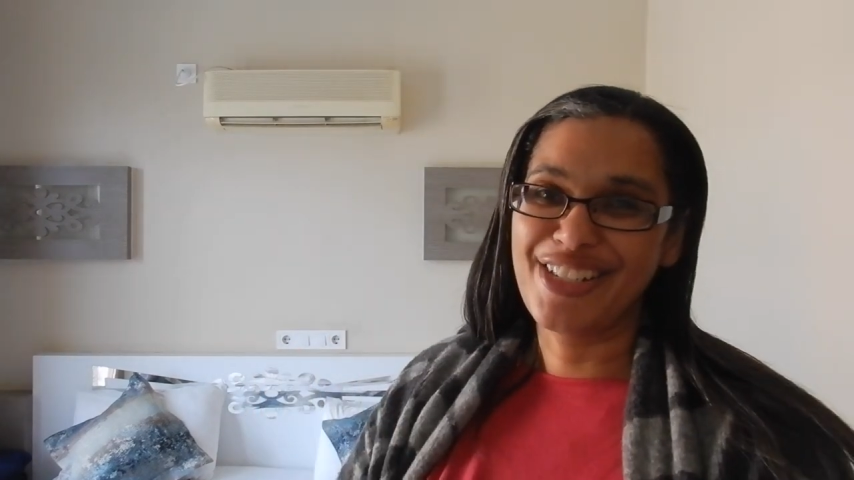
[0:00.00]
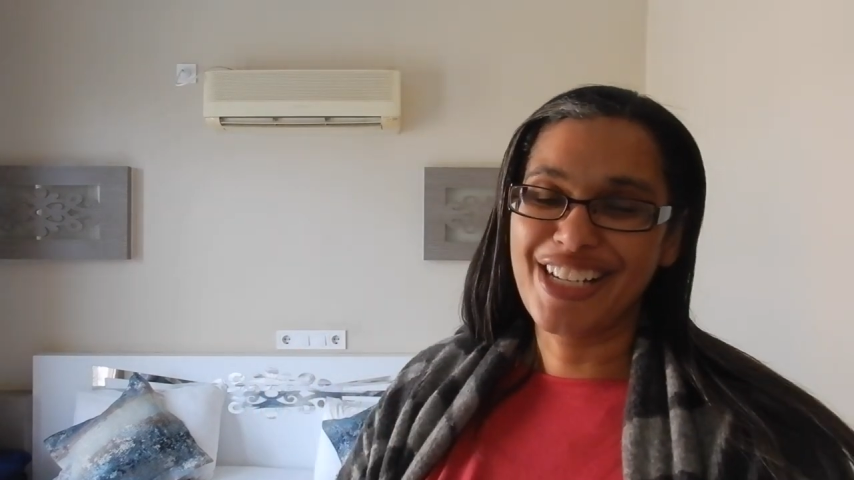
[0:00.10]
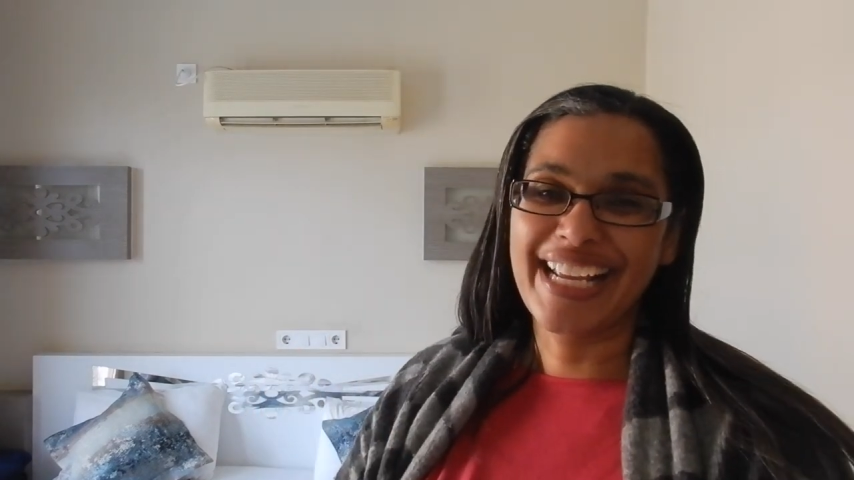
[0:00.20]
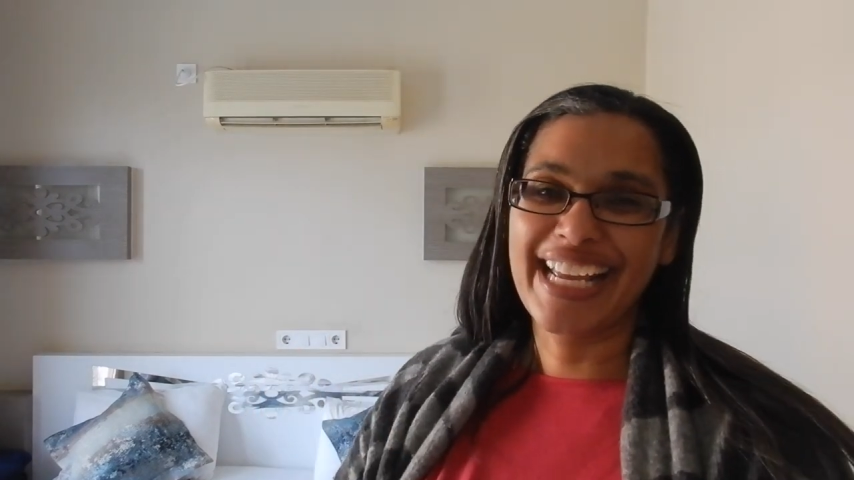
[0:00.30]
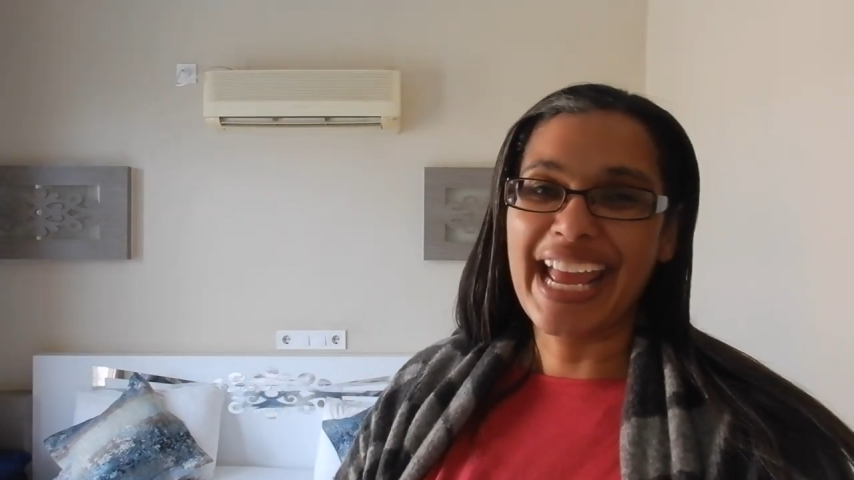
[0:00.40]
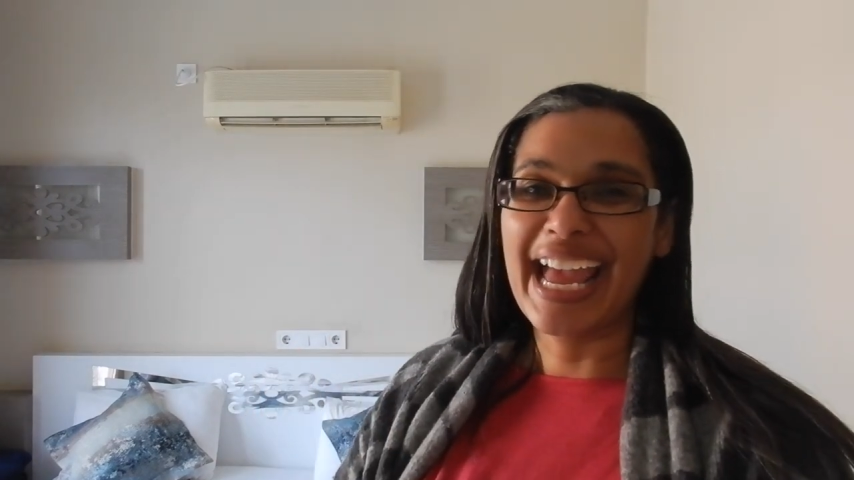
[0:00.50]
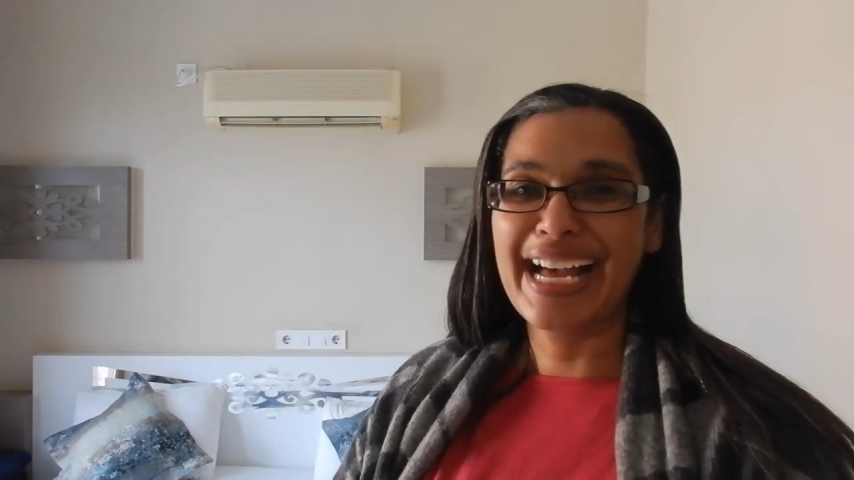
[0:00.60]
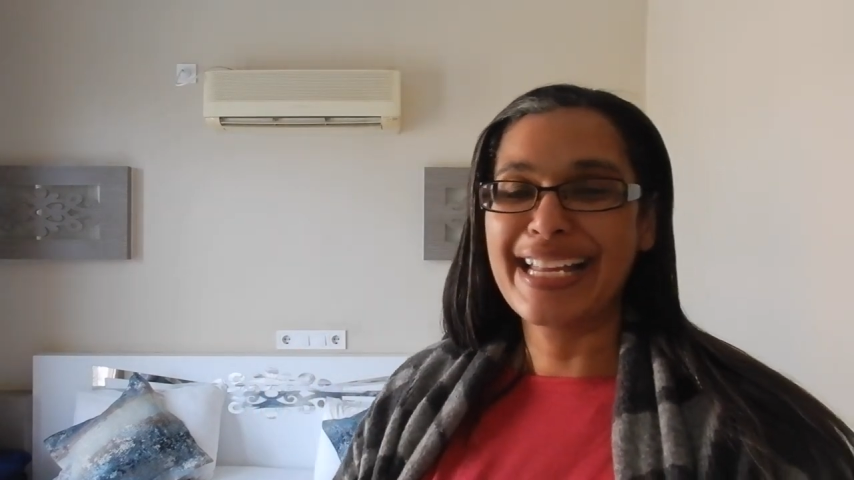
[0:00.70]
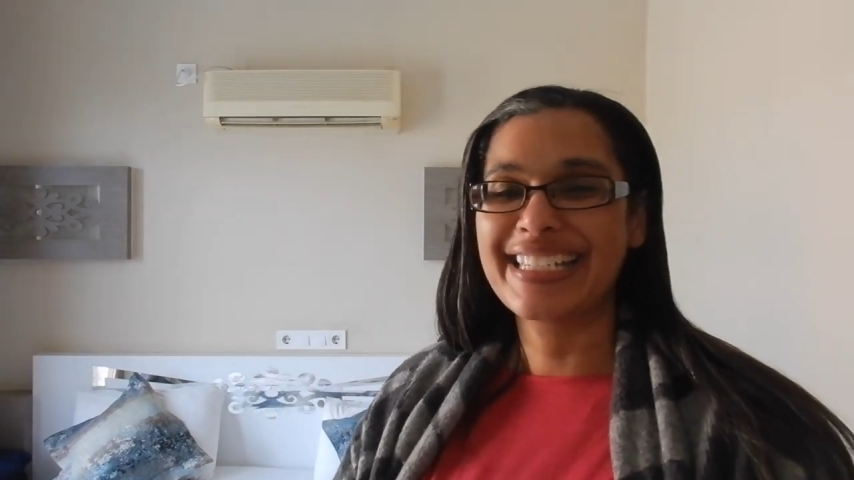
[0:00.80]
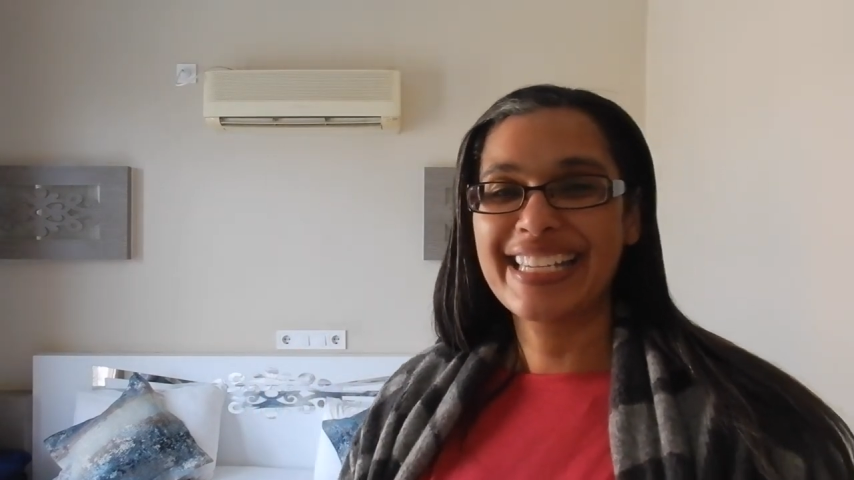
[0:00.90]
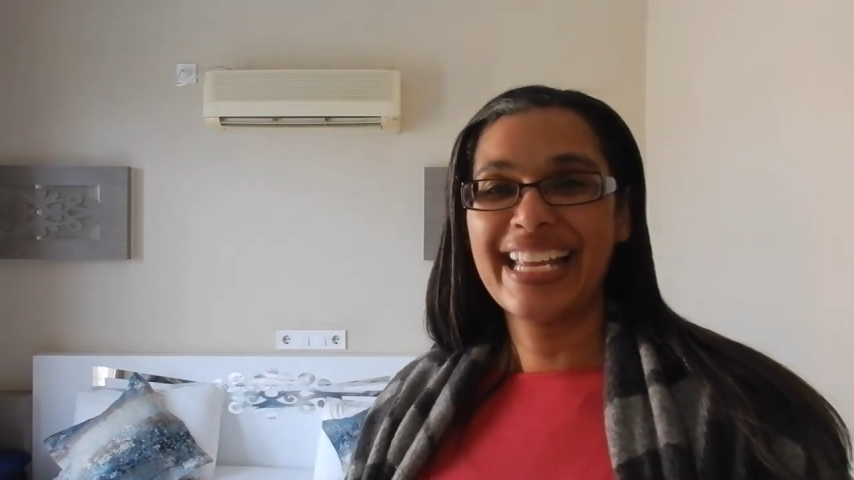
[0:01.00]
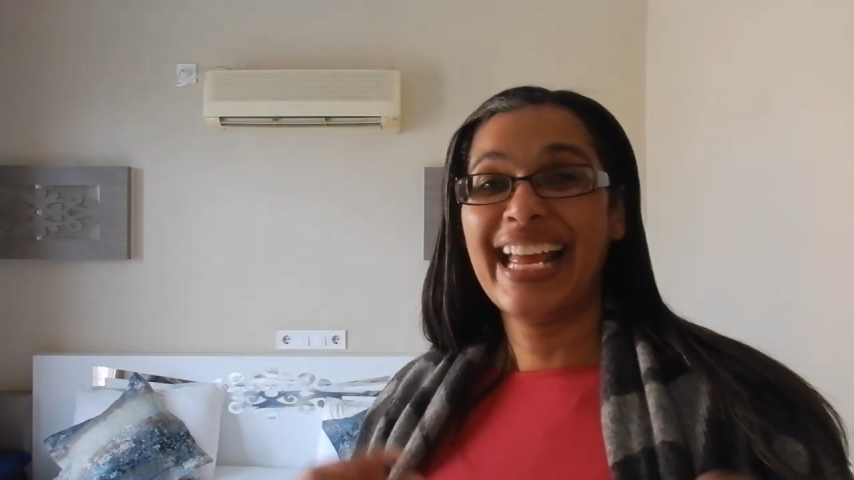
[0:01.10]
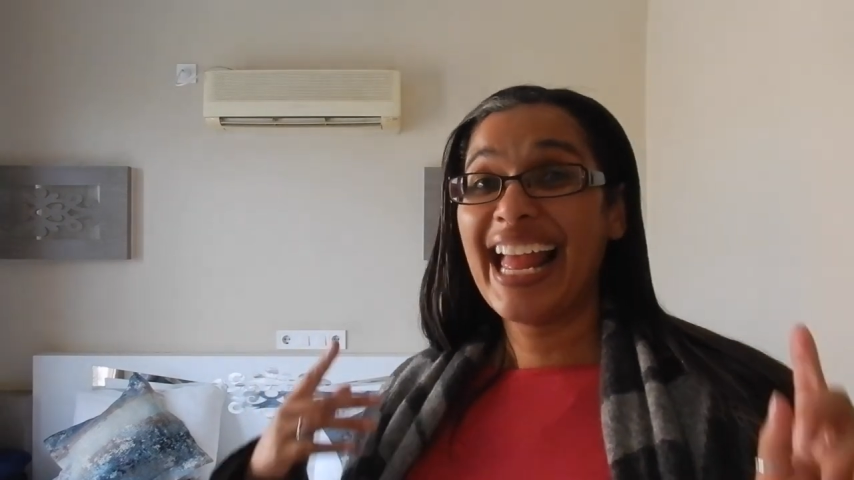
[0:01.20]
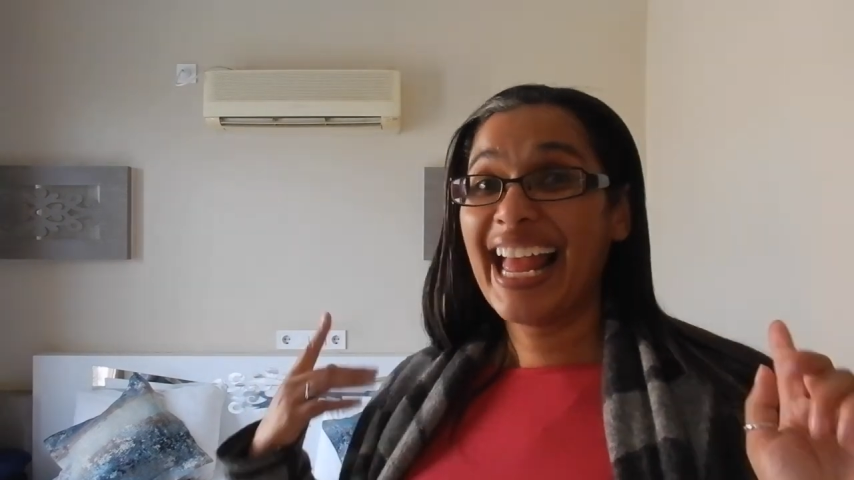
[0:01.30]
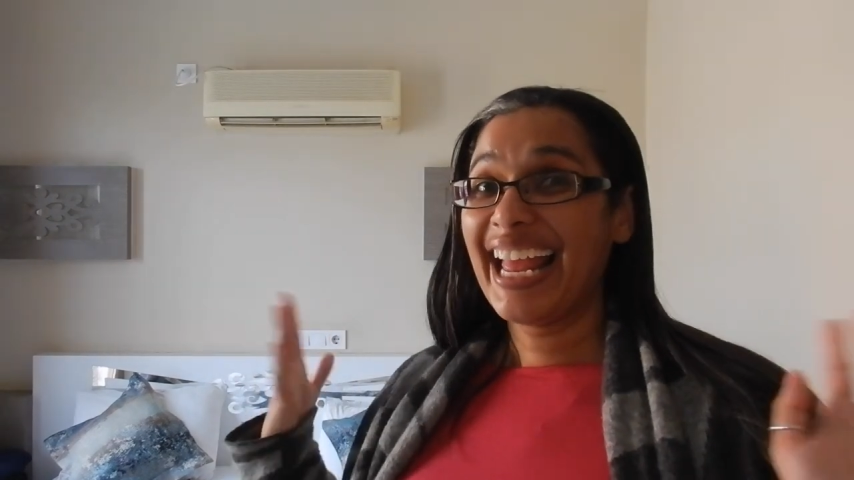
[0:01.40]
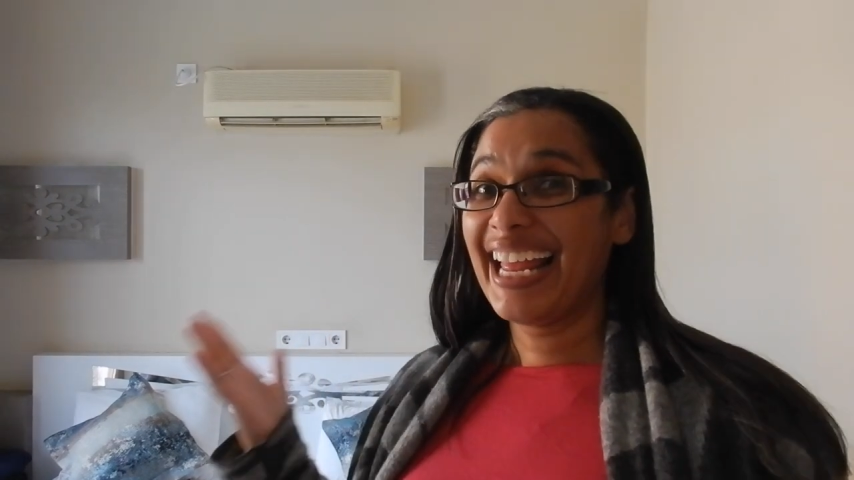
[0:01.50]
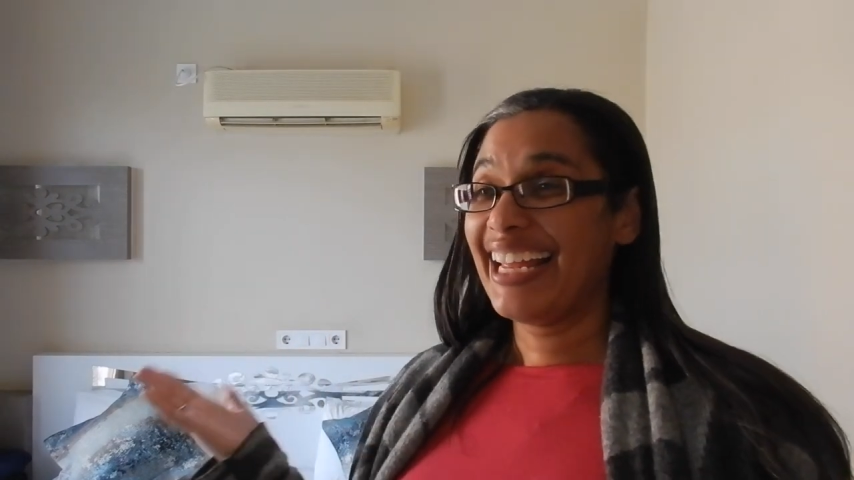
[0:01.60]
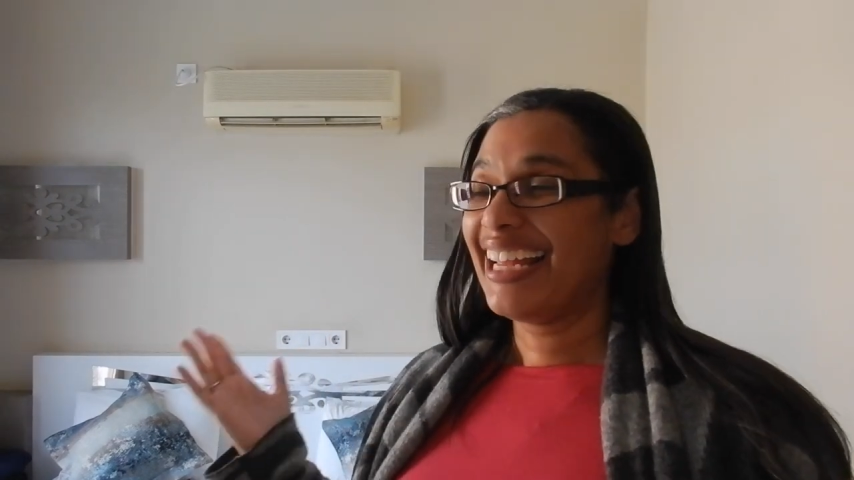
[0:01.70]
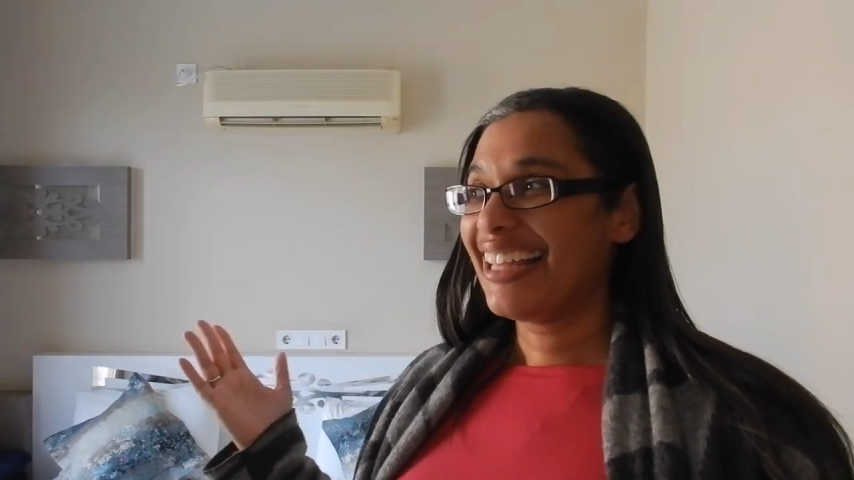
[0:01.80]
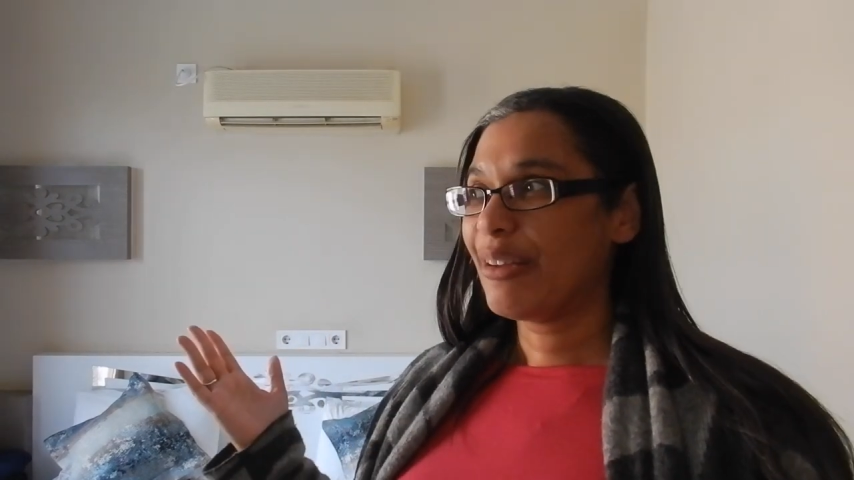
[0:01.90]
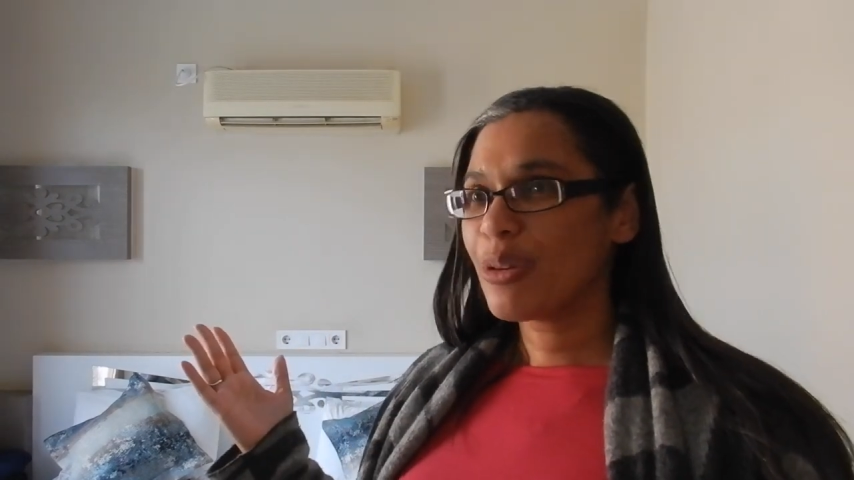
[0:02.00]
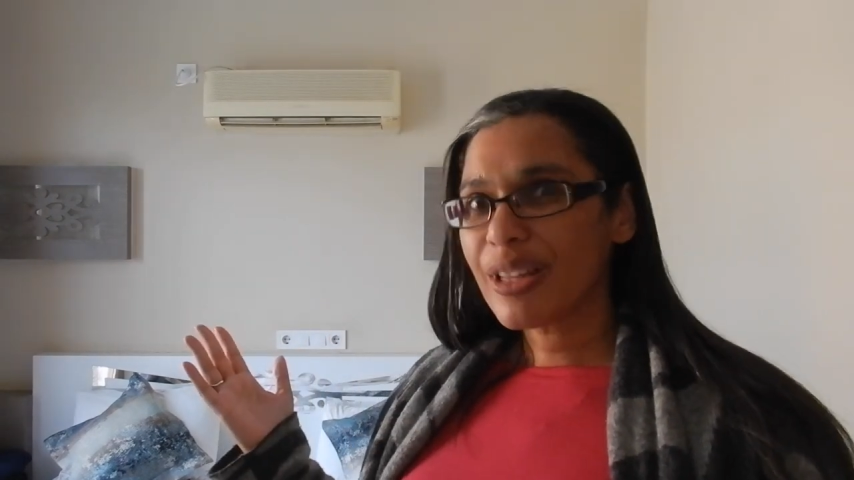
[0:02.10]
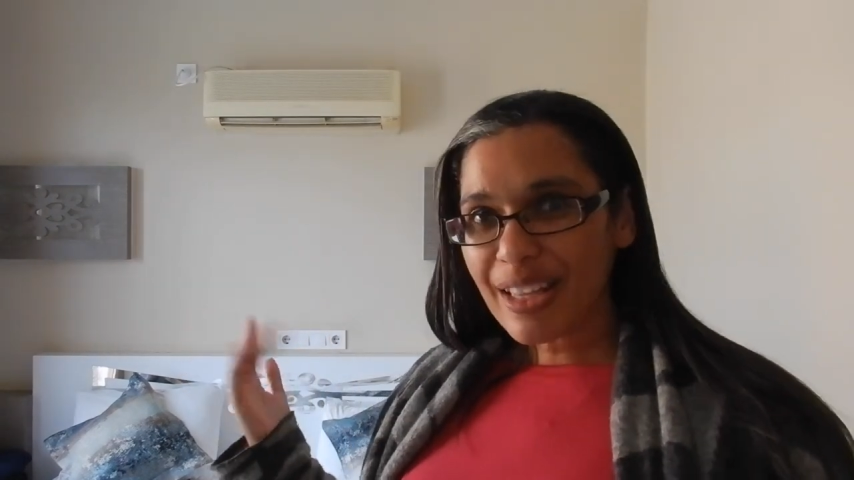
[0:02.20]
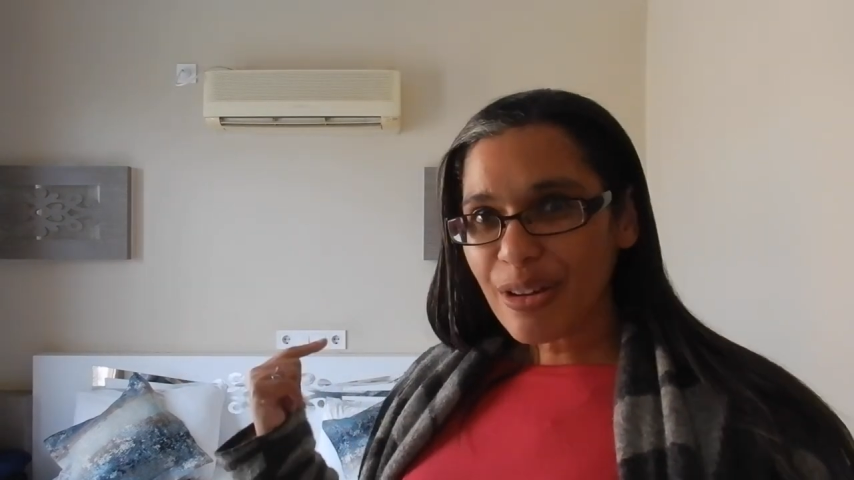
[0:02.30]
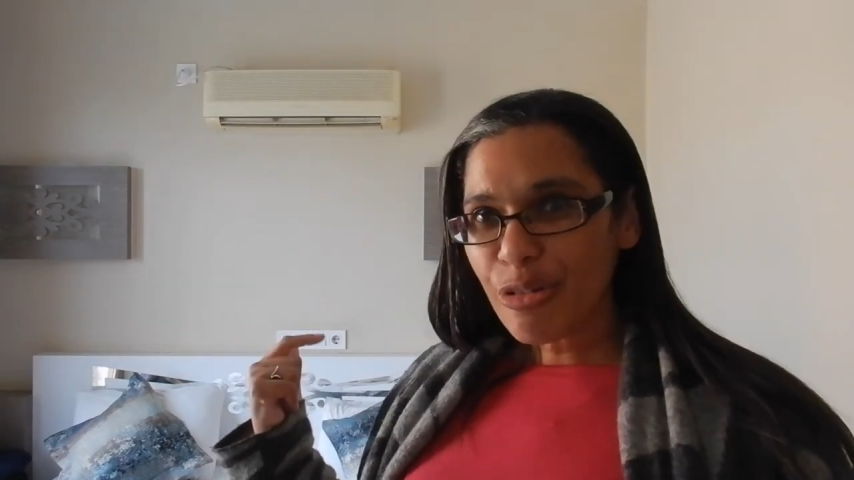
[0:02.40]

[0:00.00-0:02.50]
checking out, what are they